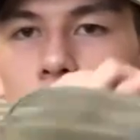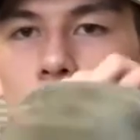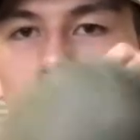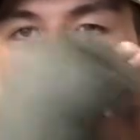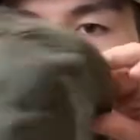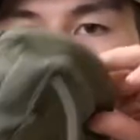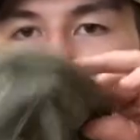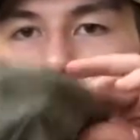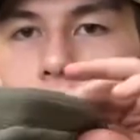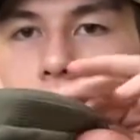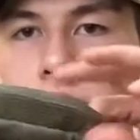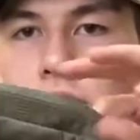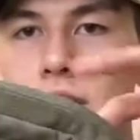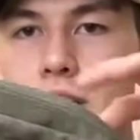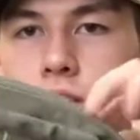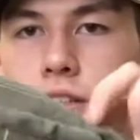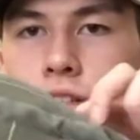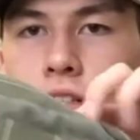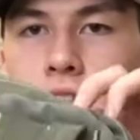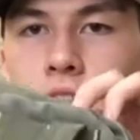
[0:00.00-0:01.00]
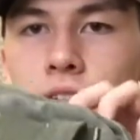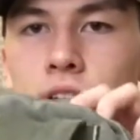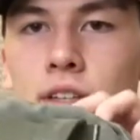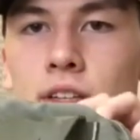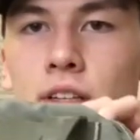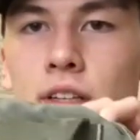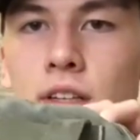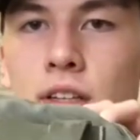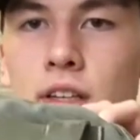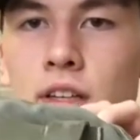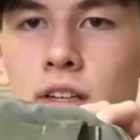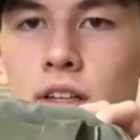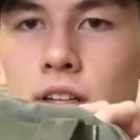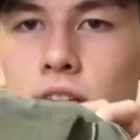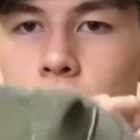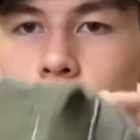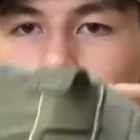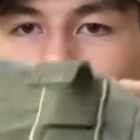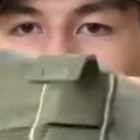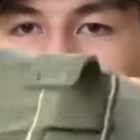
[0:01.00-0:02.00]
It's pretty used.
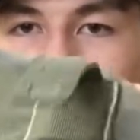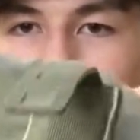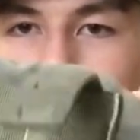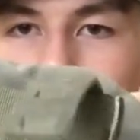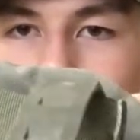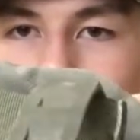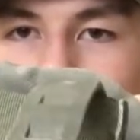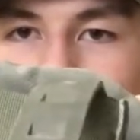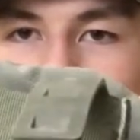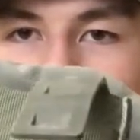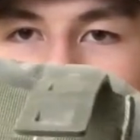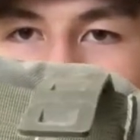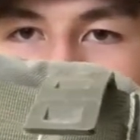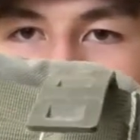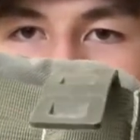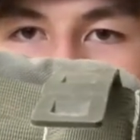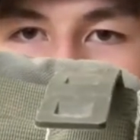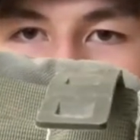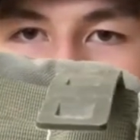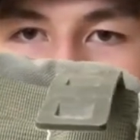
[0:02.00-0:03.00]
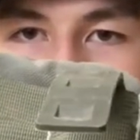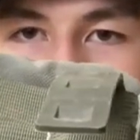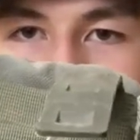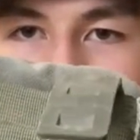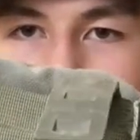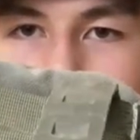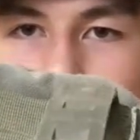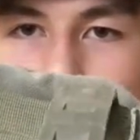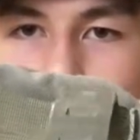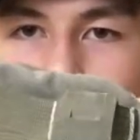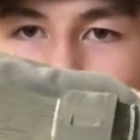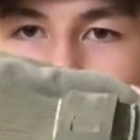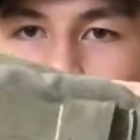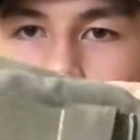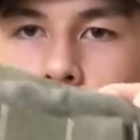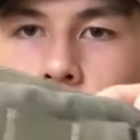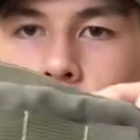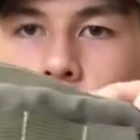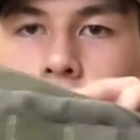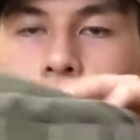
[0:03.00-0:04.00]
Uh, you can see Tactical Tailor.
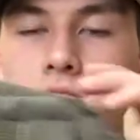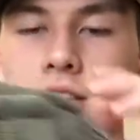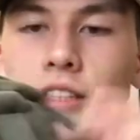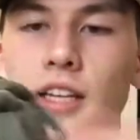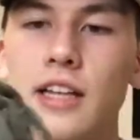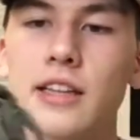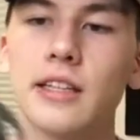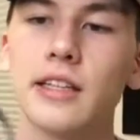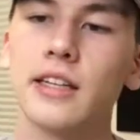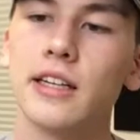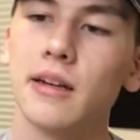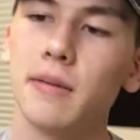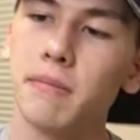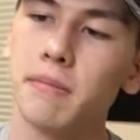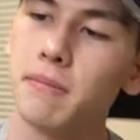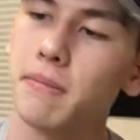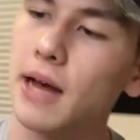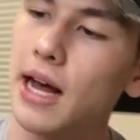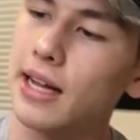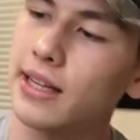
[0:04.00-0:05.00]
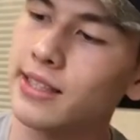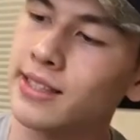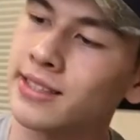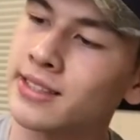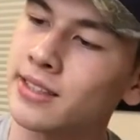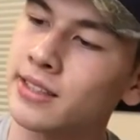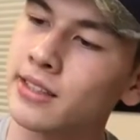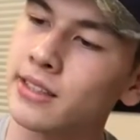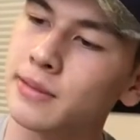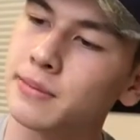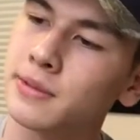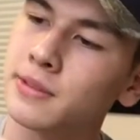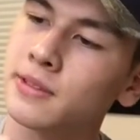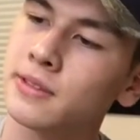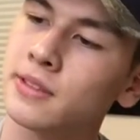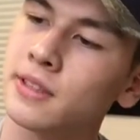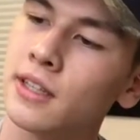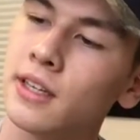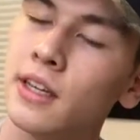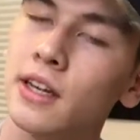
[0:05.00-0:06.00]
It's got the MALICE clips.
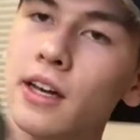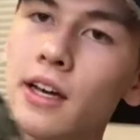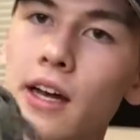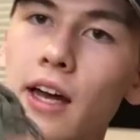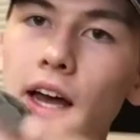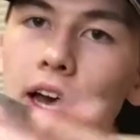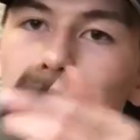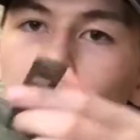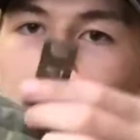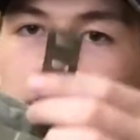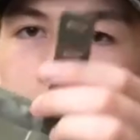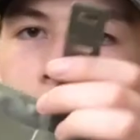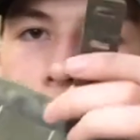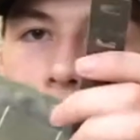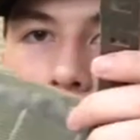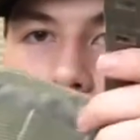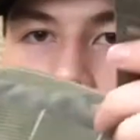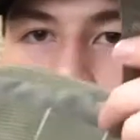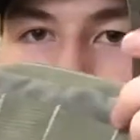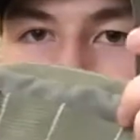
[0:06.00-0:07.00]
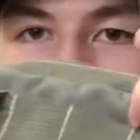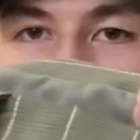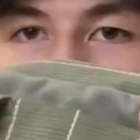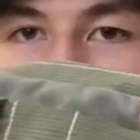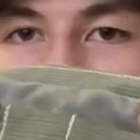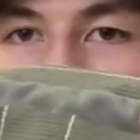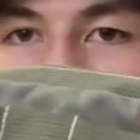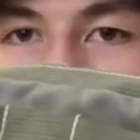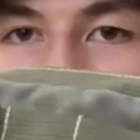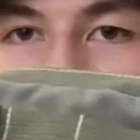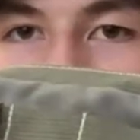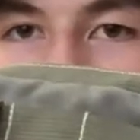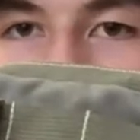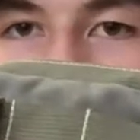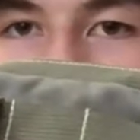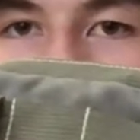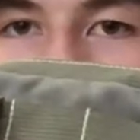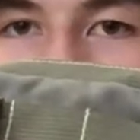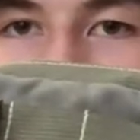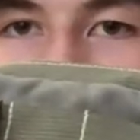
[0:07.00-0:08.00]
And it's actually like really
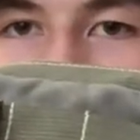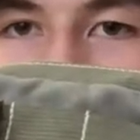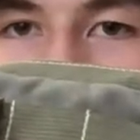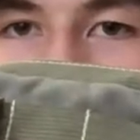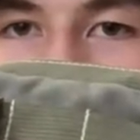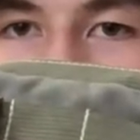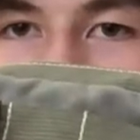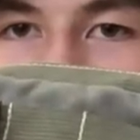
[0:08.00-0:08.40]
worn,